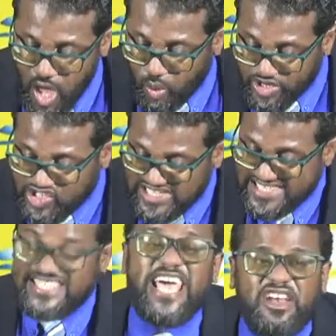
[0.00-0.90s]
which is
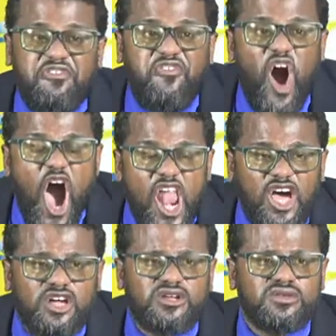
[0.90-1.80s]

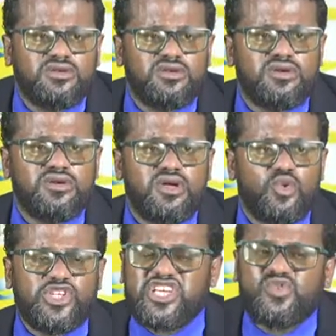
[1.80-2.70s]
sinful,
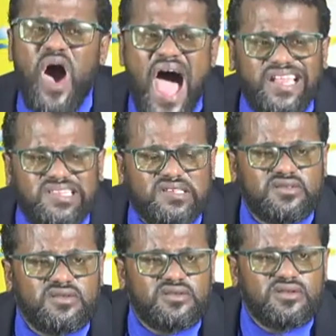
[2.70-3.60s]
which is what?
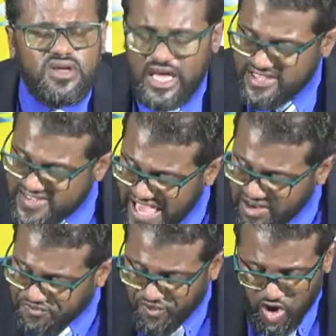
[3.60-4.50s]

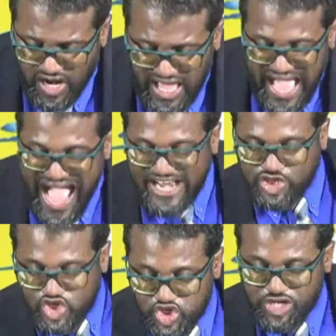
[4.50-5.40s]
sinful and
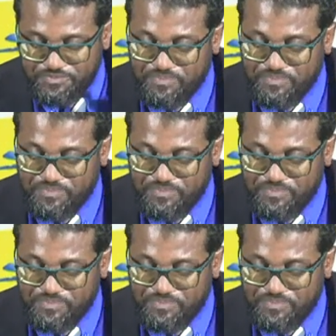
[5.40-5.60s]
should